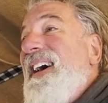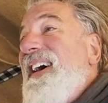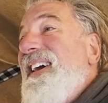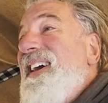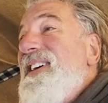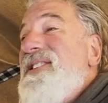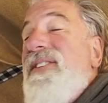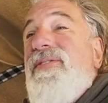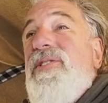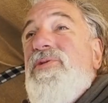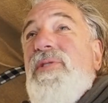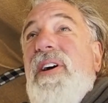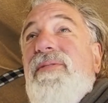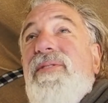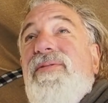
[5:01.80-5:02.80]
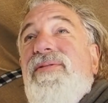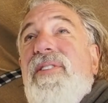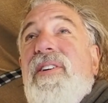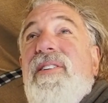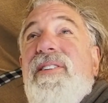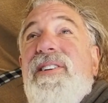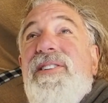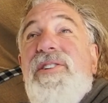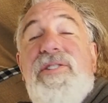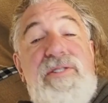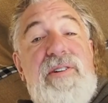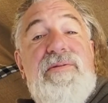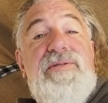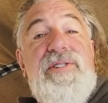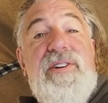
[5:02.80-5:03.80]
I guess if you drive to Florida and you
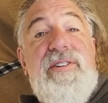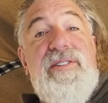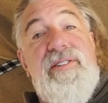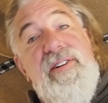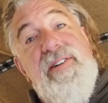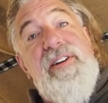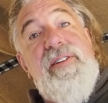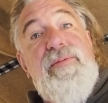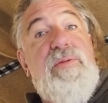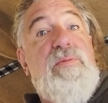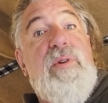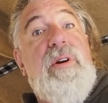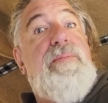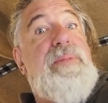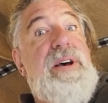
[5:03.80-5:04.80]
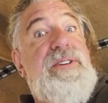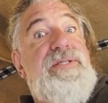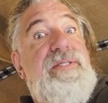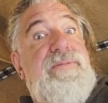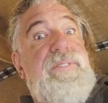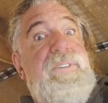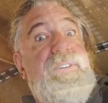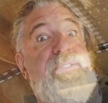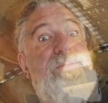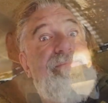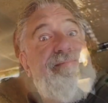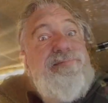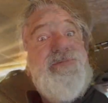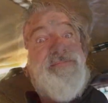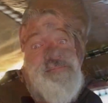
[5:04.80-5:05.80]
don't turn it on, it would work best of all.
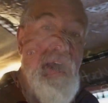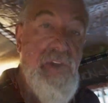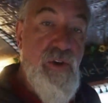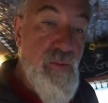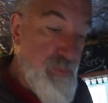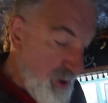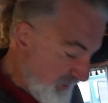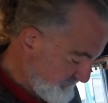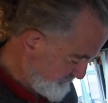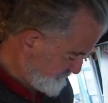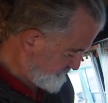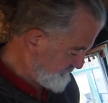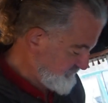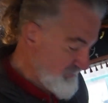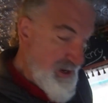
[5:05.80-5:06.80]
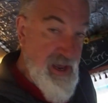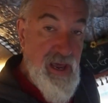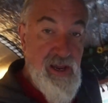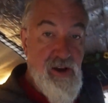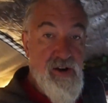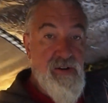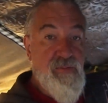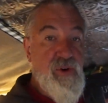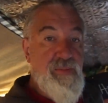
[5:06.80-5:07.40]
Okay, hang on. We